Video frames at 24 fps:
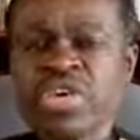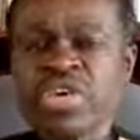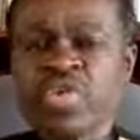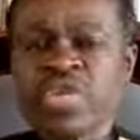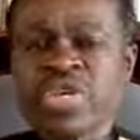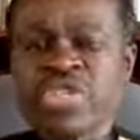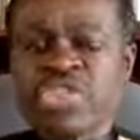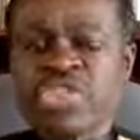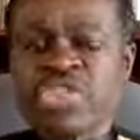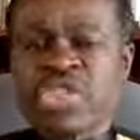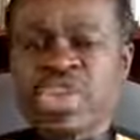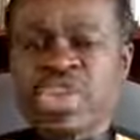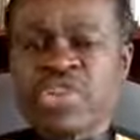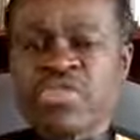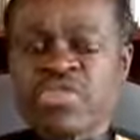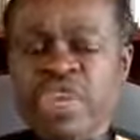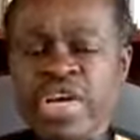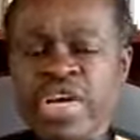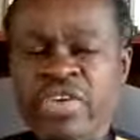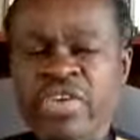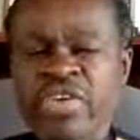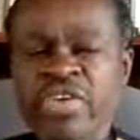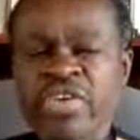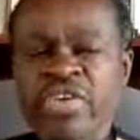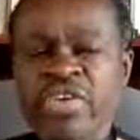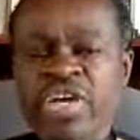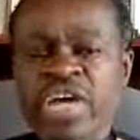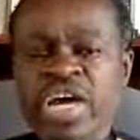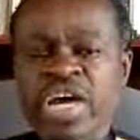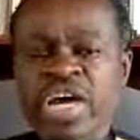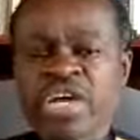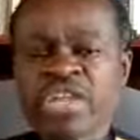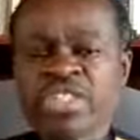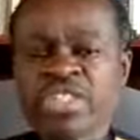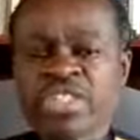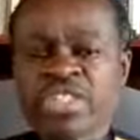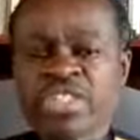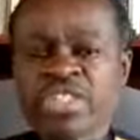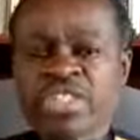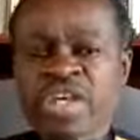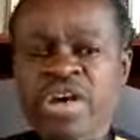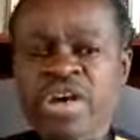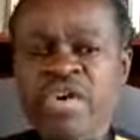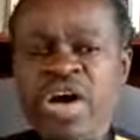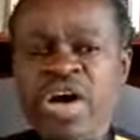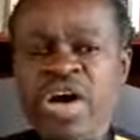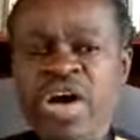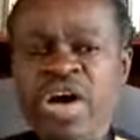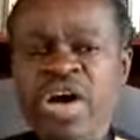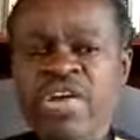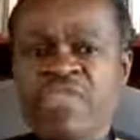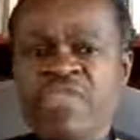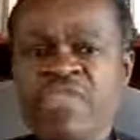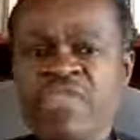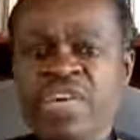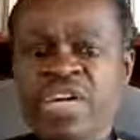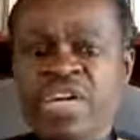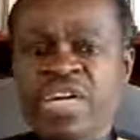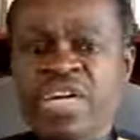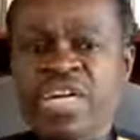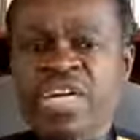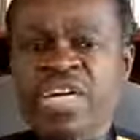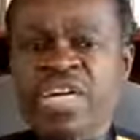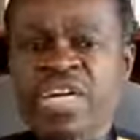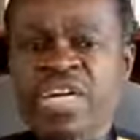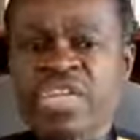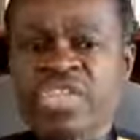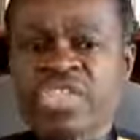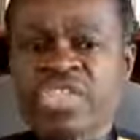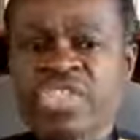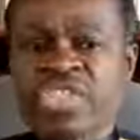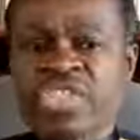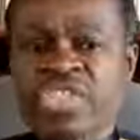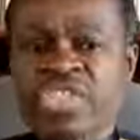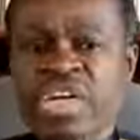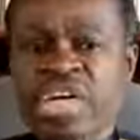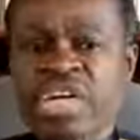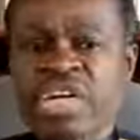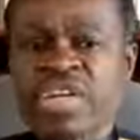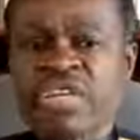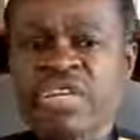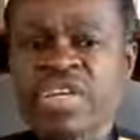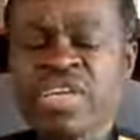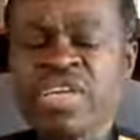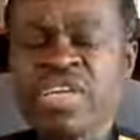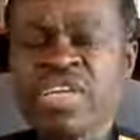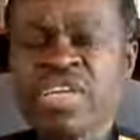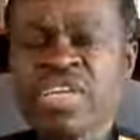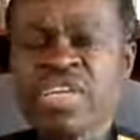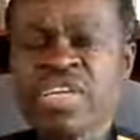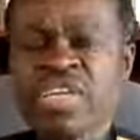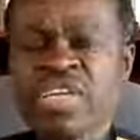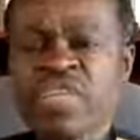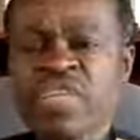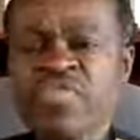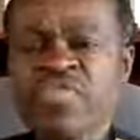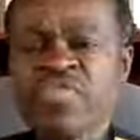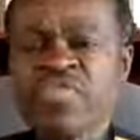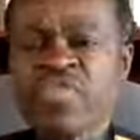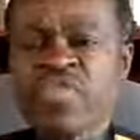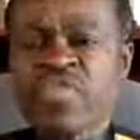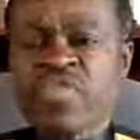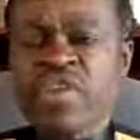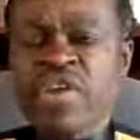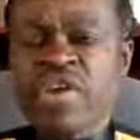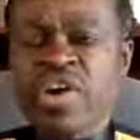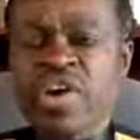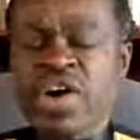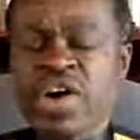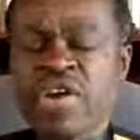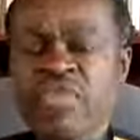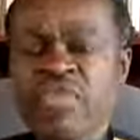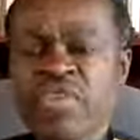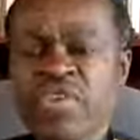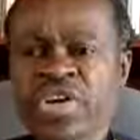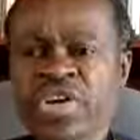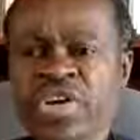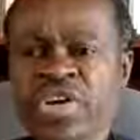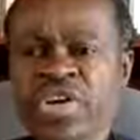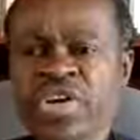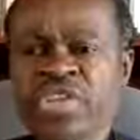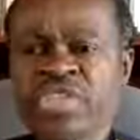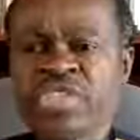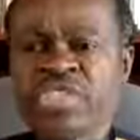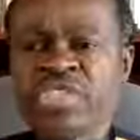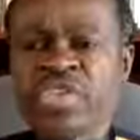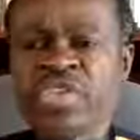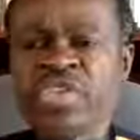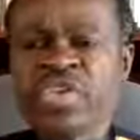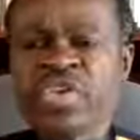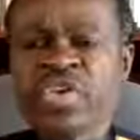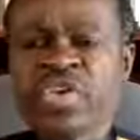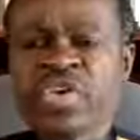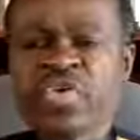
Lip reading: which recognizes our Africanness and the need for Africans,